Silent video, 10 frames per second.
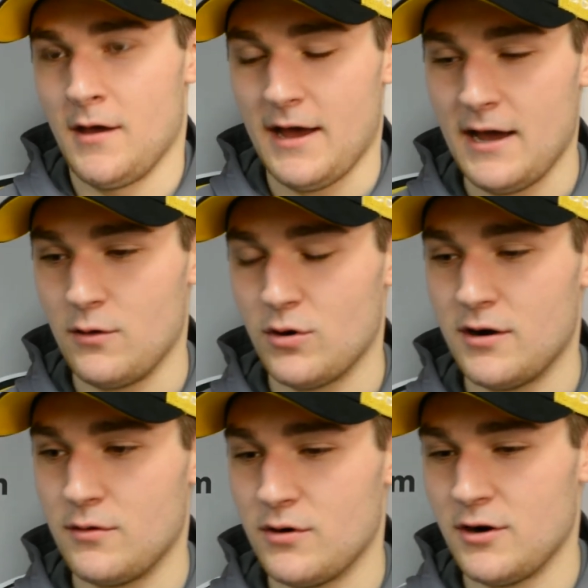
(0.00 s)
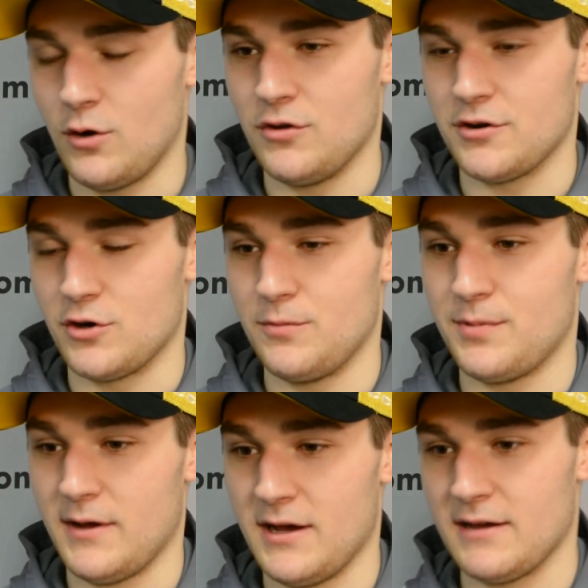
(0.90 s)
Uh, we're, we're an older group,
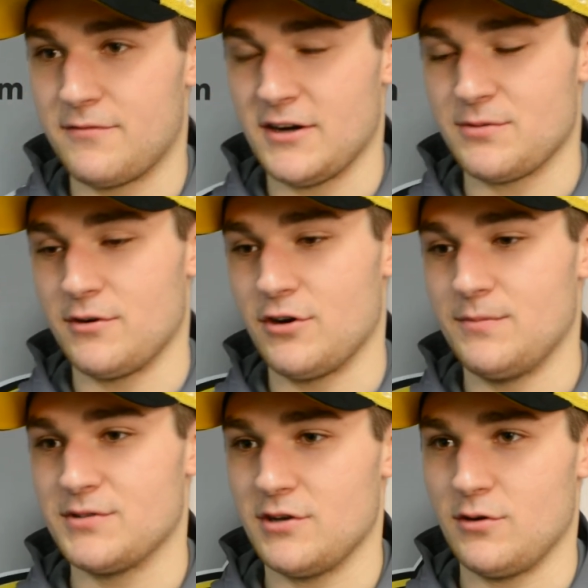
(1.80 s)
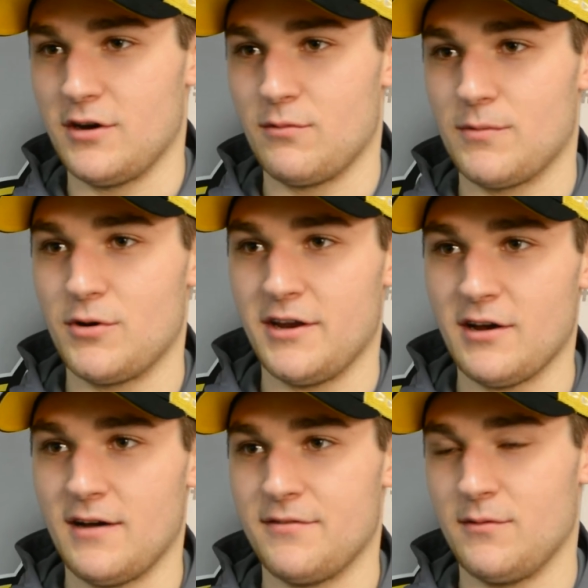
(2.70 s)
uh, freshman group, so uh, we're pretty
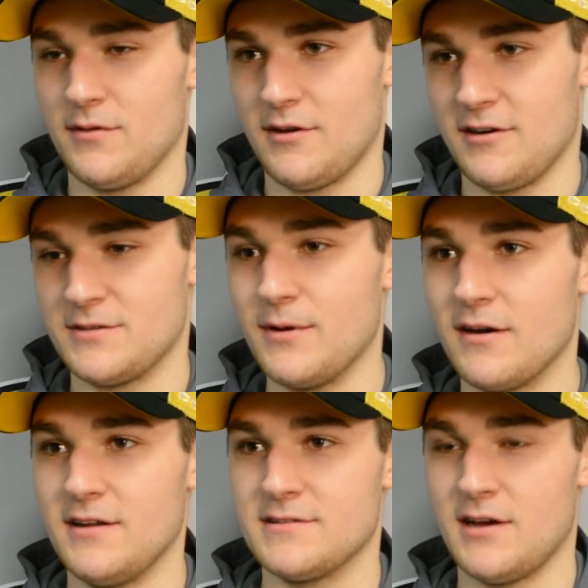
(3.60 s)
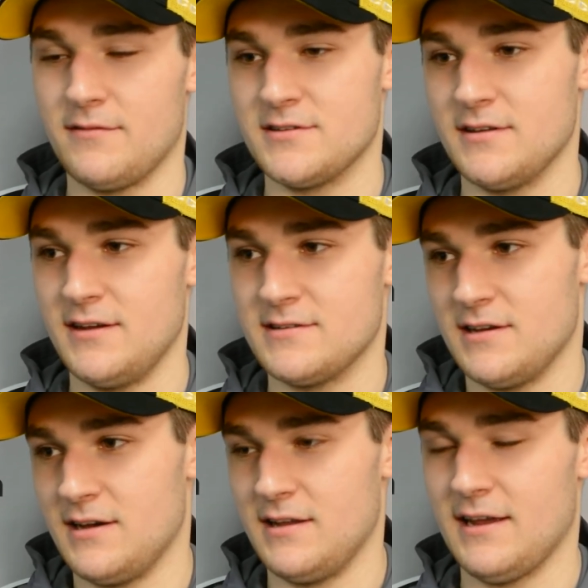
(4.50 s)
confident with our experience. Obviously, it's
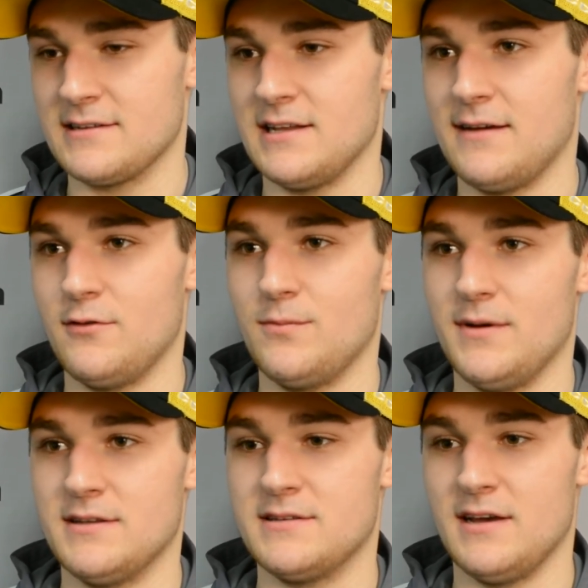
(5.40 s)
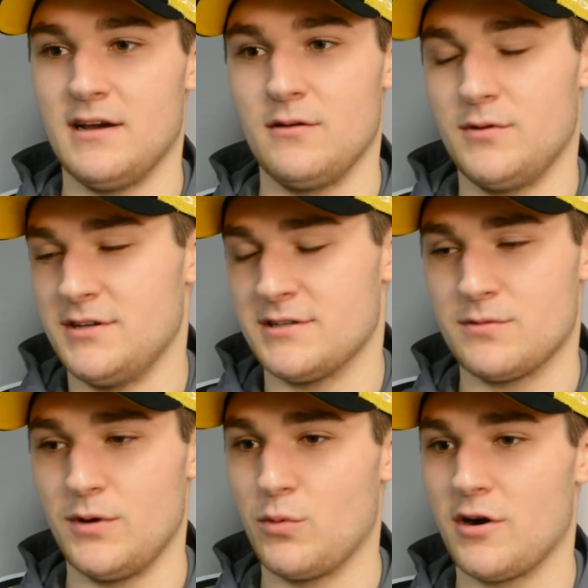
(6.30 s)
uh, next level, but uh, we
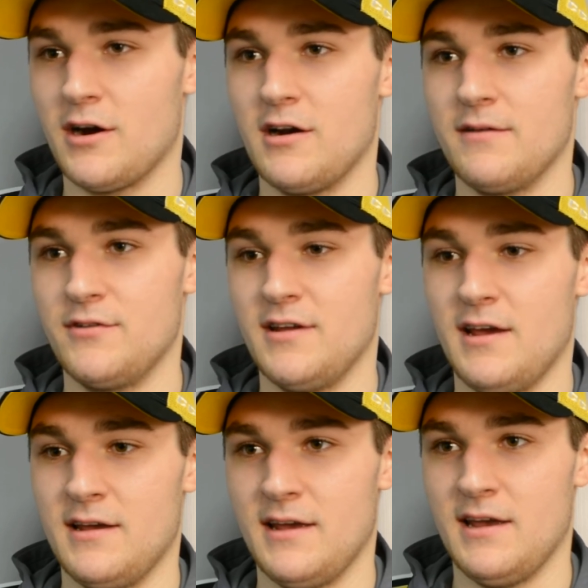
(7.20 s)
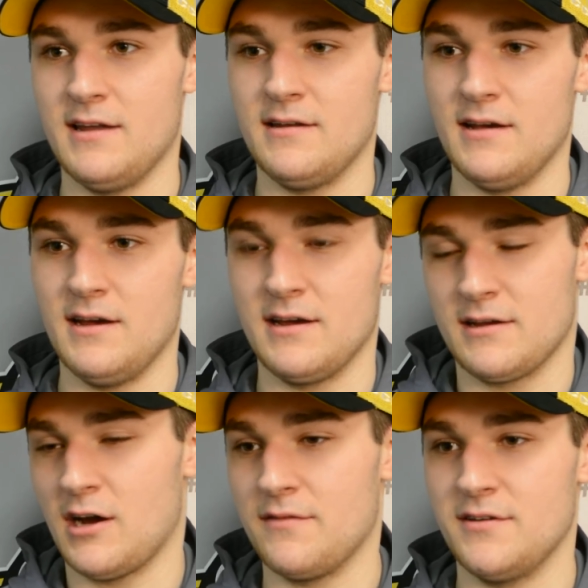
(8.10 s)
just we work hard every day, and uh,
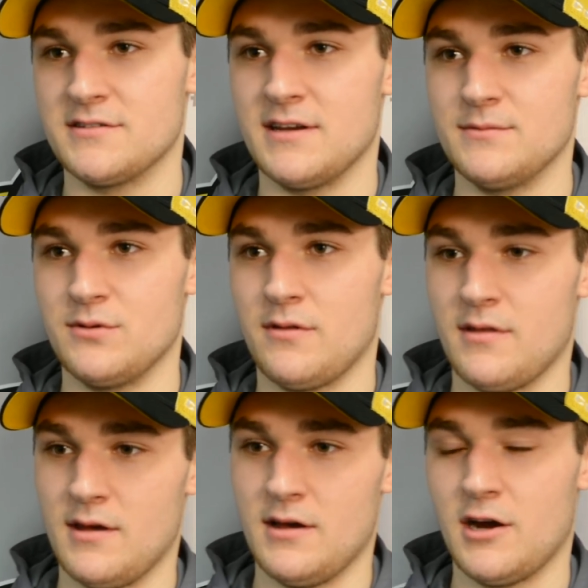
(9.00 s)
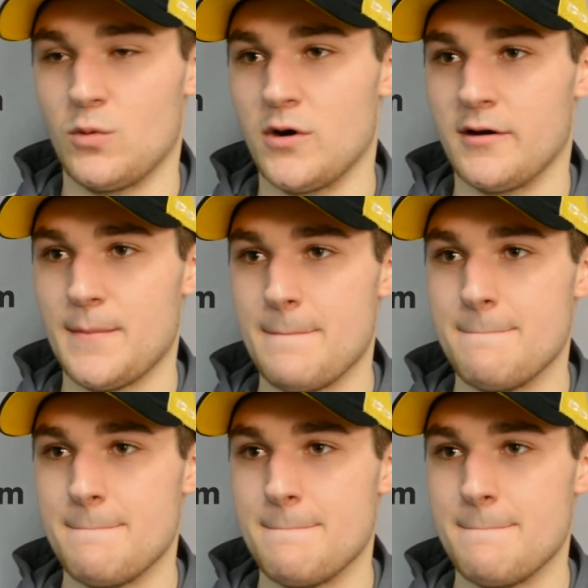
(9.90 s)
confidence comes with uh, hard work.